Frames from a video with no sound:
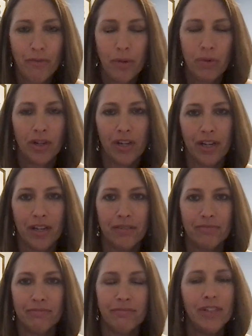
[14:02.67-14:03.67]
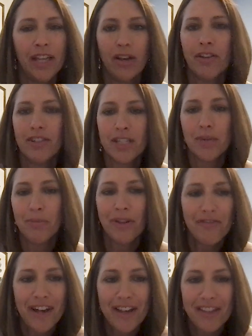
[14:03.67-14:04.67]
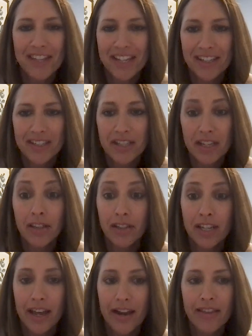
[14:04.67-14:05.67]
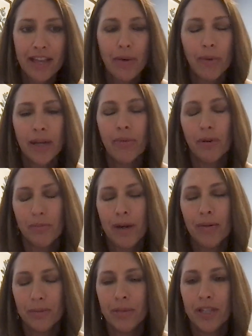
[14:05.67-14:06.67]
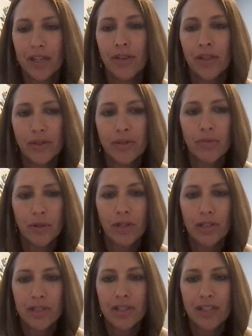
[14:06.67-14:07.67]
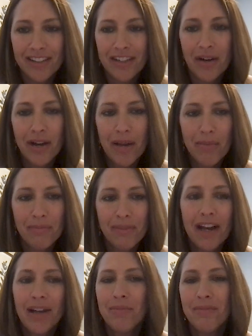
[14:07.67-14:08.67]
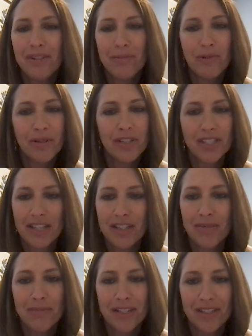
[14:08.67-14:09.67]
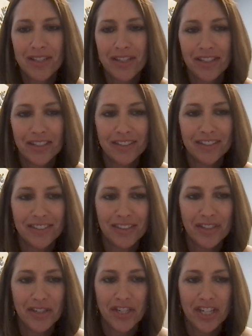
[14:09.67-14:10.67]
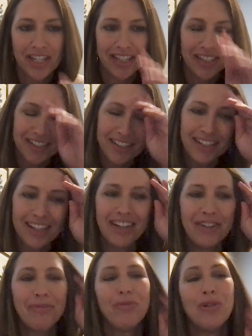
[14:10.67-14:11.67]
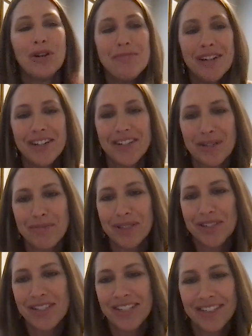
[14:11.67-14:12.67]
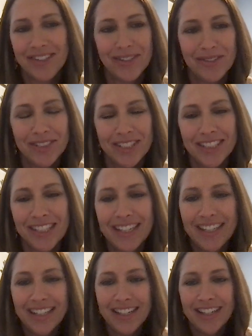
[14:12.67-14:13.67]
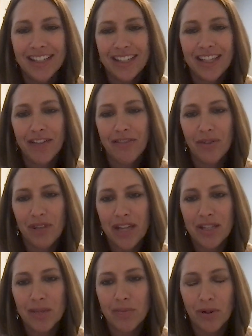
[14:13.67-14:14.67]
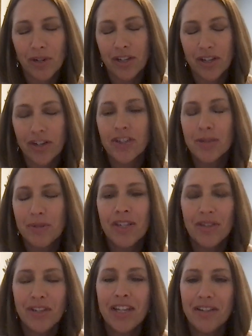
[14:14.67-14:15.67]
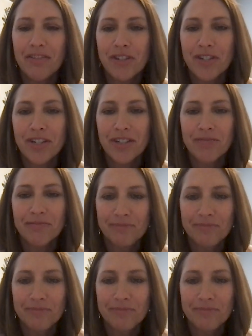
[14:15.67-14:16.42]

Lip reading: we were going to like simplify things and look at it that way, we're probably in those roles. No, I'm the more sentimental, gushy, warm-hearted person who will give you that support and encouragement you need for sure.